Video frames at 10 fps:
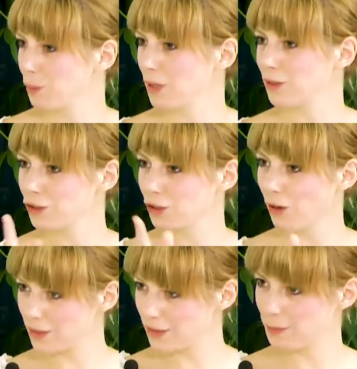
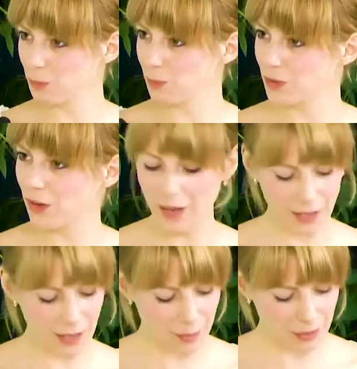gunshots, bullseye.
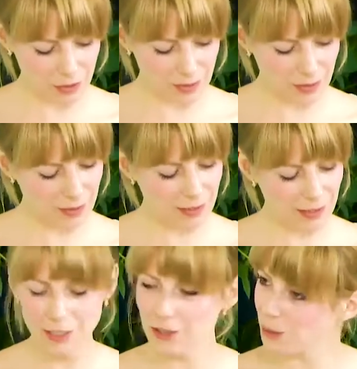I mean, just,
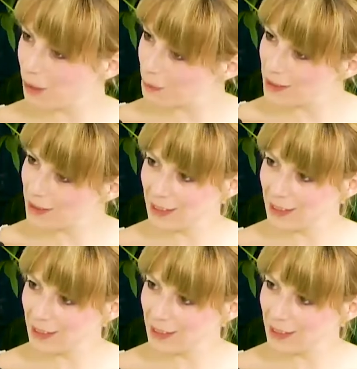you know what I mean?